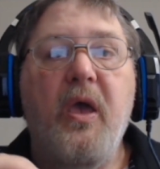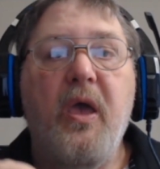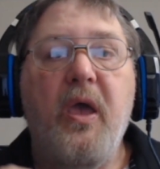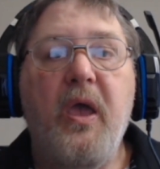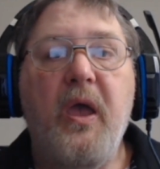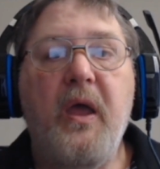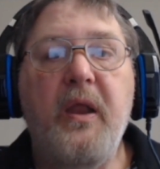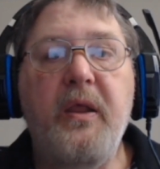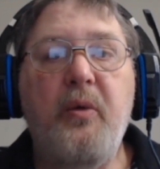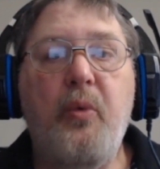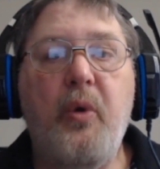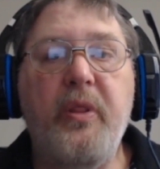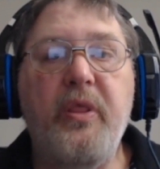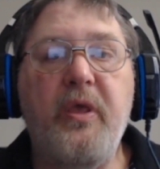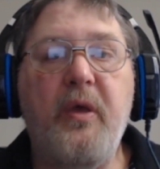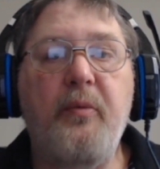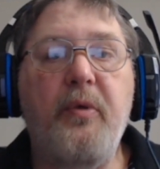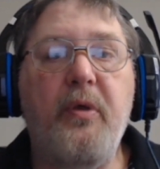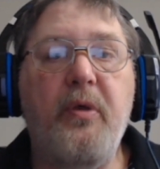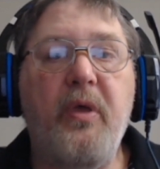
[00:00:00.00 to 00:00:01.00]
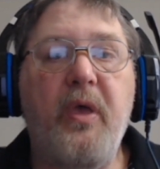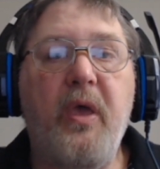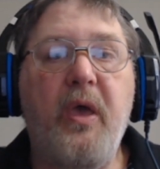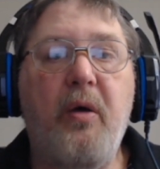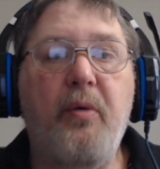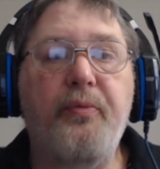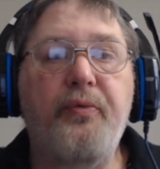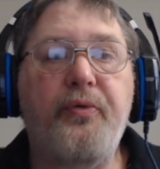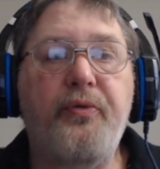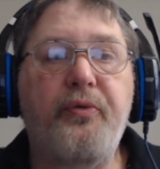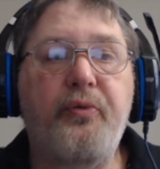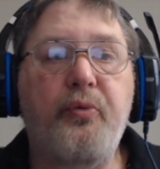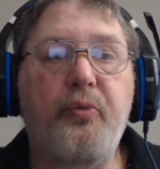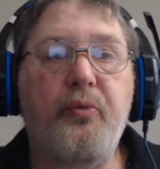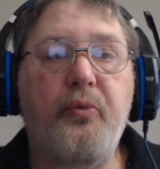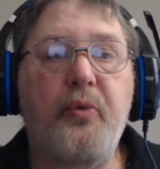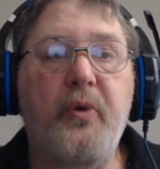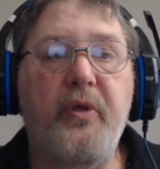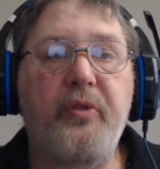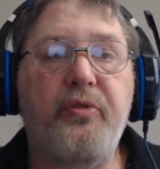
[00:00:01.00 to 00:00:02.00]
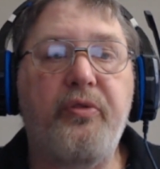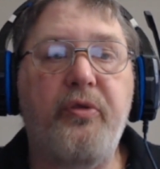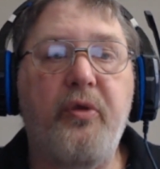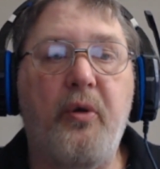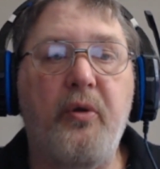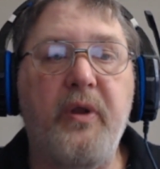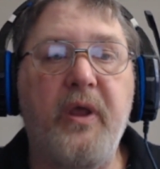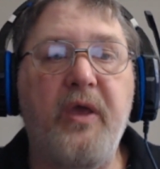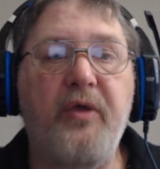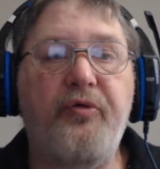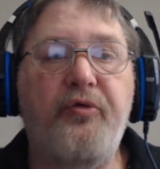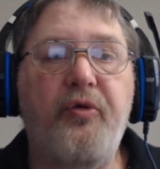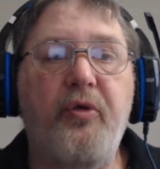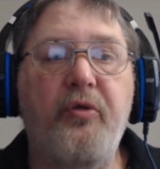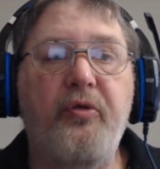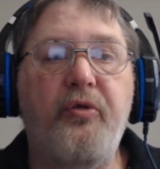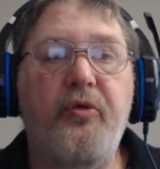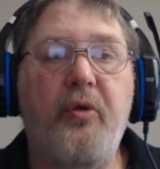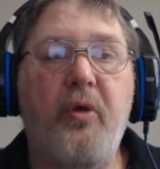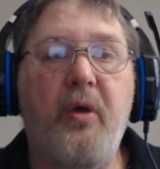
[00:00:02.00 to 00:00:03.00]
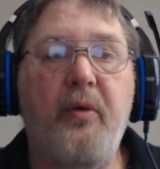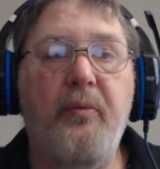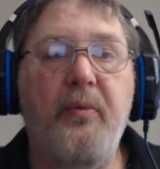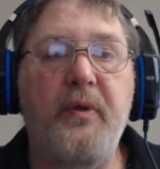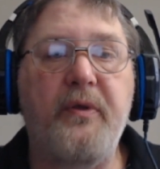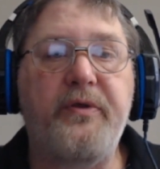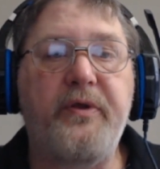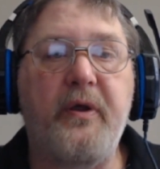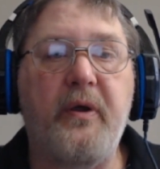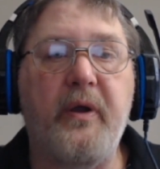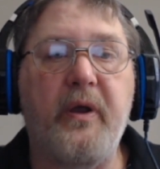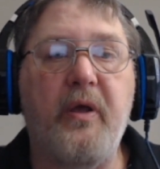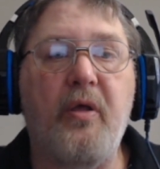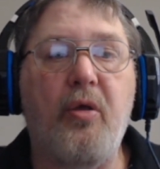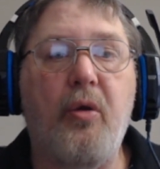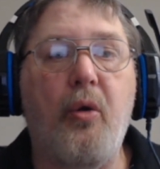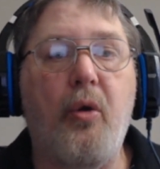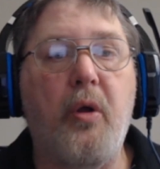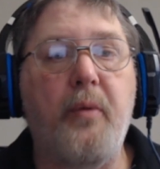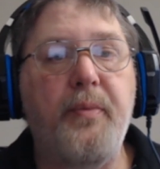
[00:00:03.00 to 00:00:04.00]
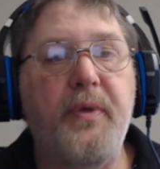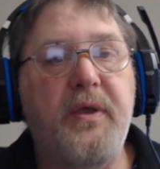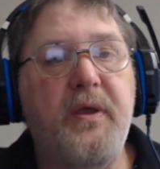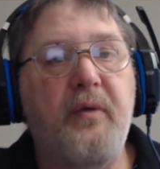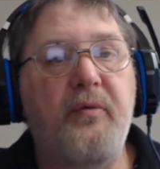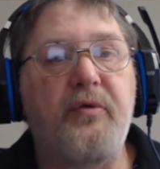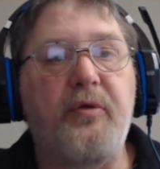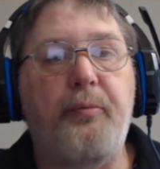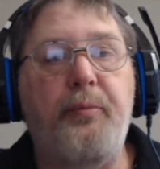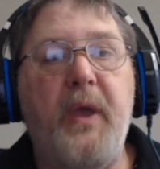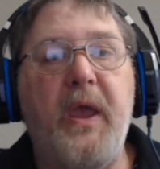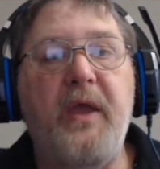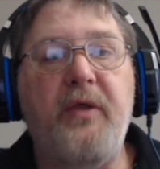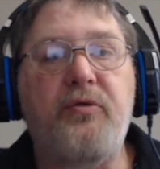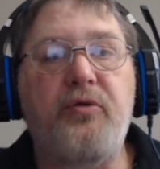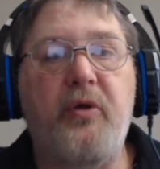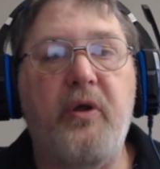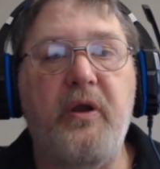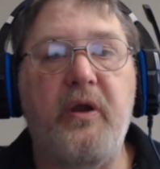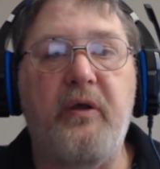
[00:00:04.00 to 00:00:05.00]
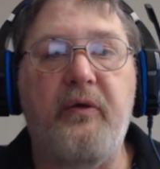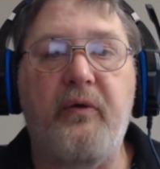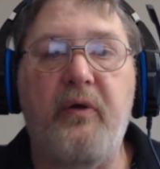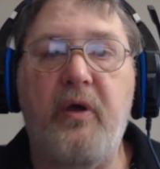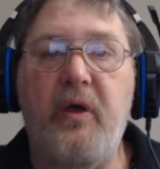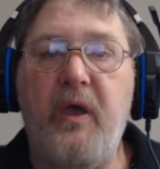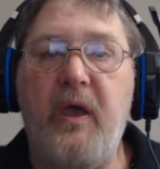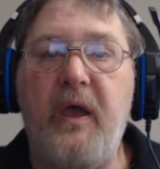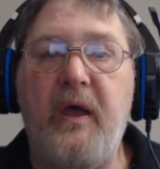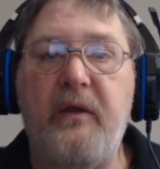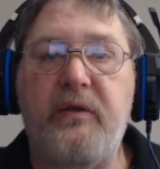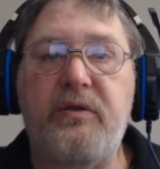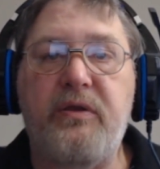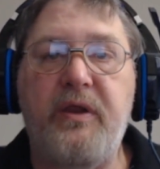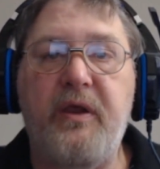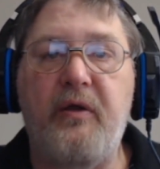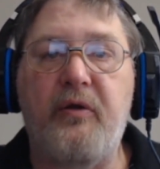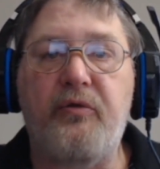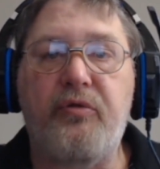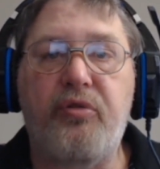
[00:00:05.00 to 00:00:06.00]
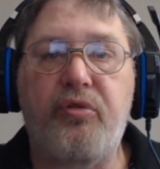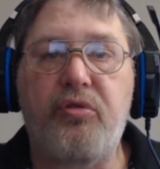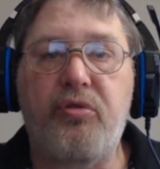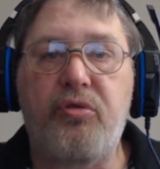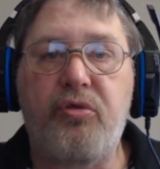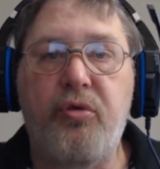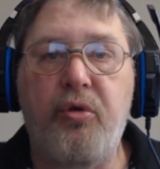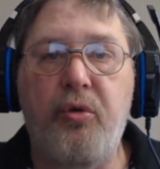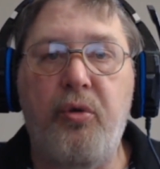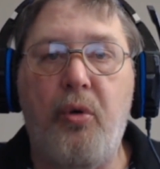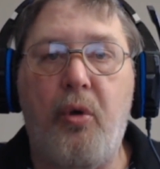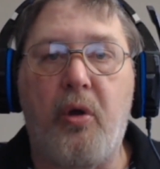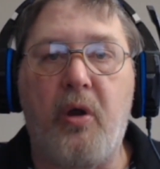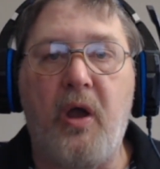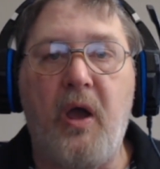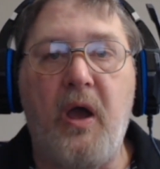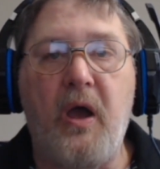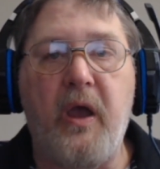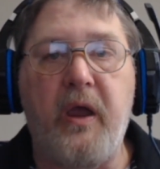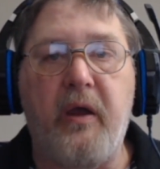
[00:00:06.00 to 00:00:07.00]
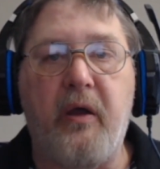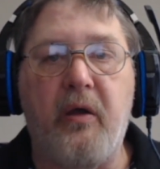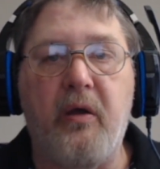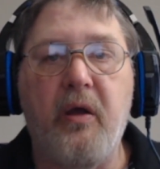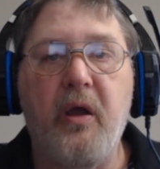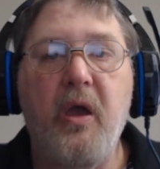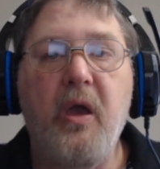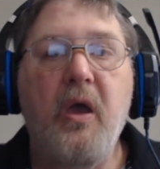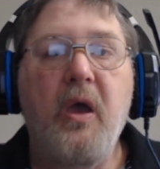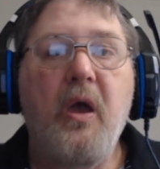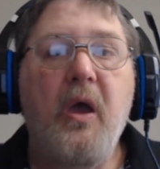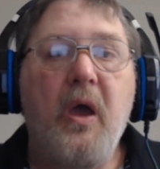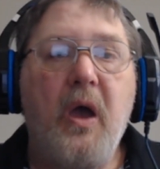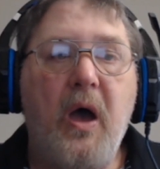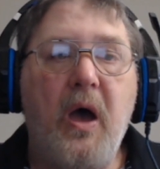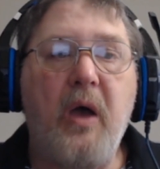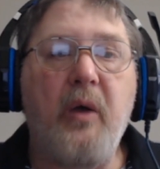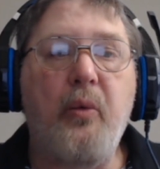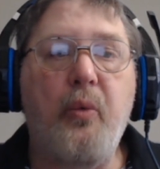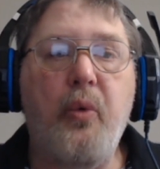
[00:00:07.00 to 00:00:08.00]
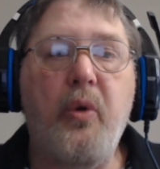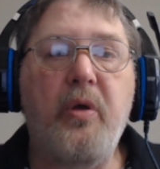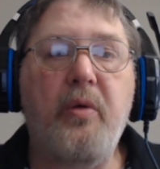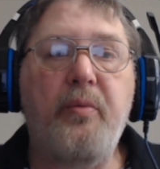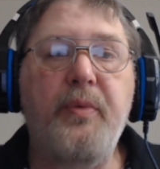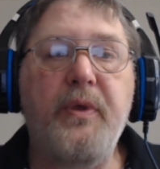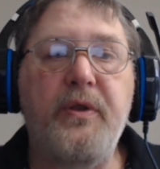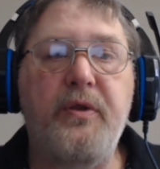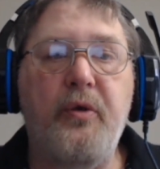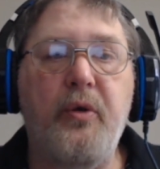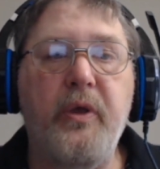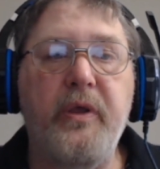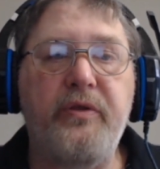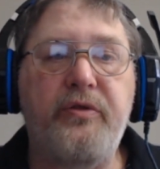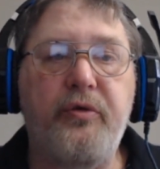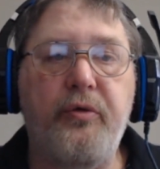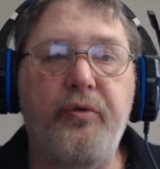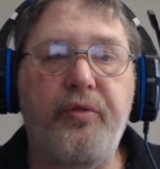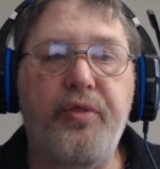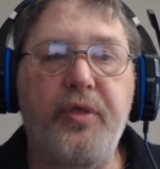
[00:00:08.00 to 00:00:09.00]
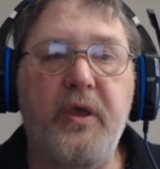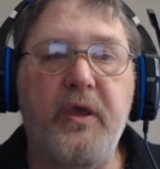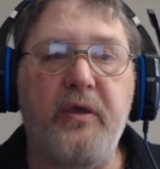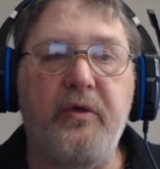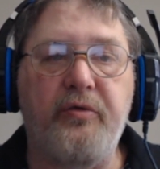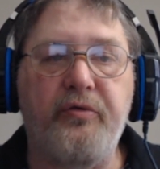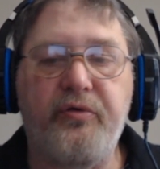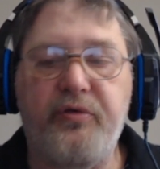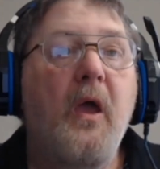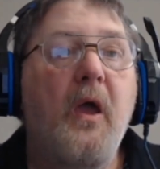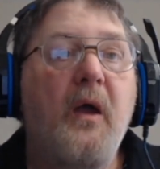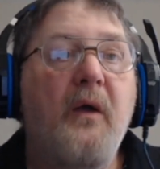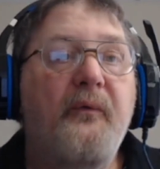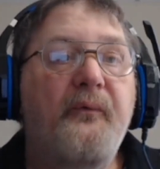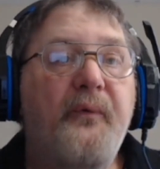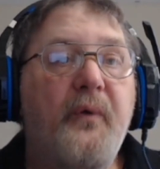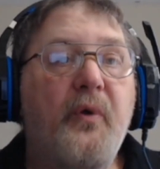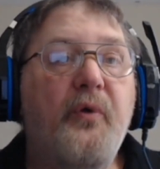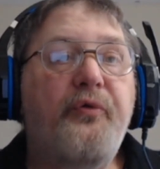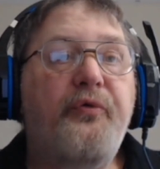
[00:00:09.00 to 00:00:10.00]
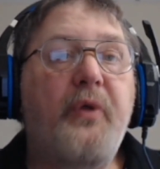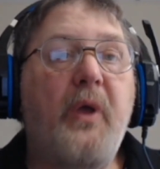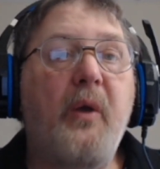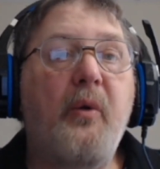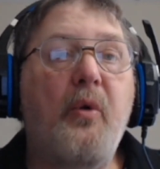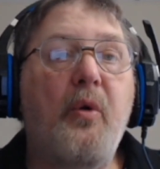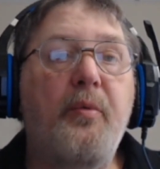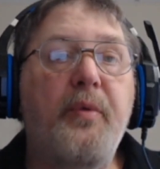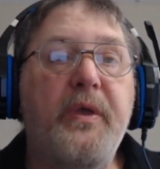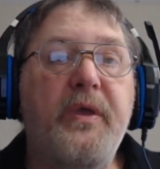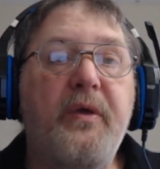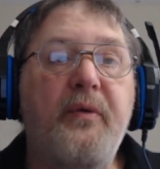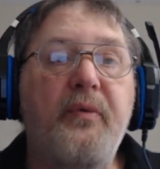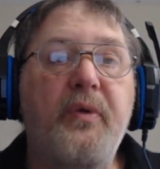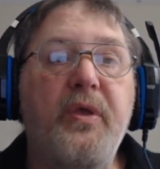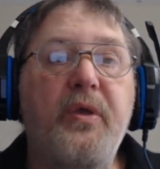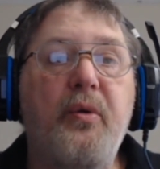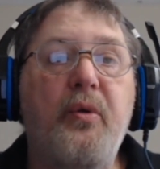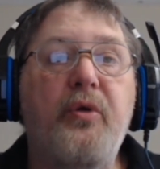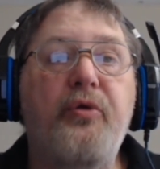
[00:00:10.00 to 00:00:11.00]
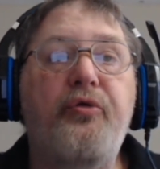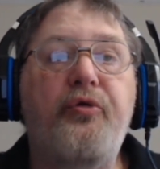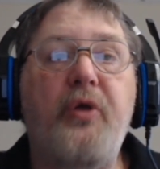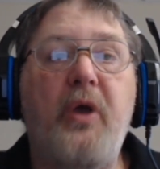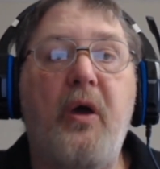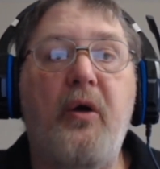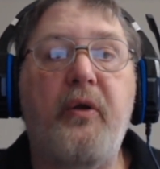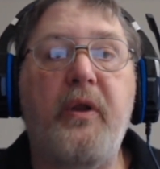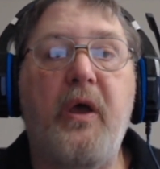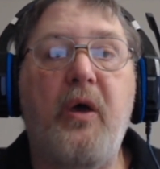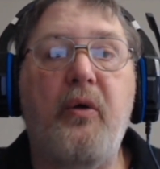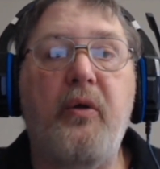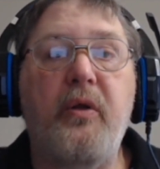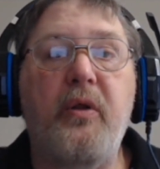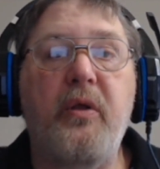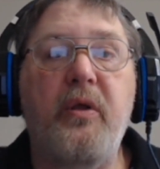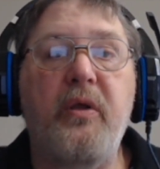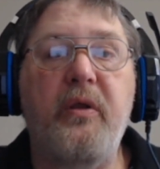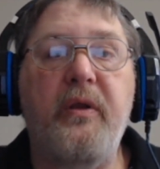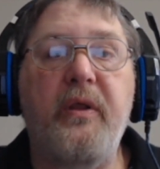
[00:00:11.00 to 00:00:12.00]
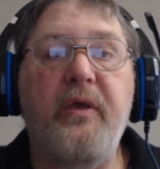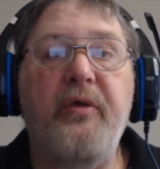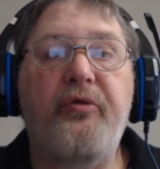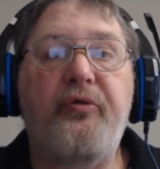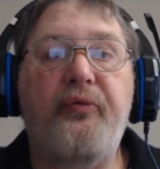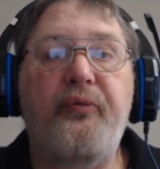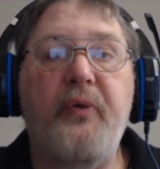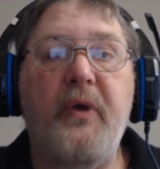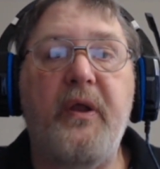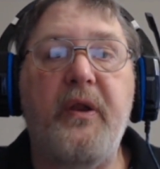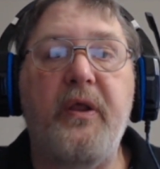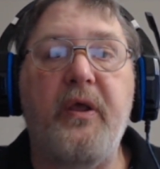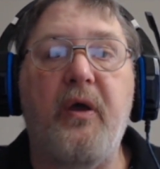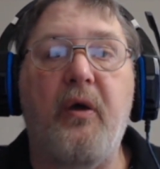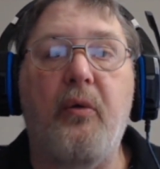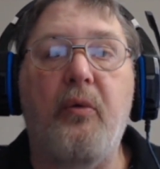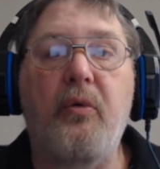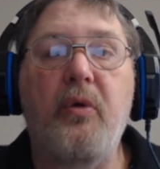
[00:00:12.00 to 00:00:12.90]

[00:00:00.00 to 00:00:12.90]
Anyone that helps with donations of material or becomes a patron at tier 2 or higher, I will be doing two things. First, I will be giving you a shout out in each video.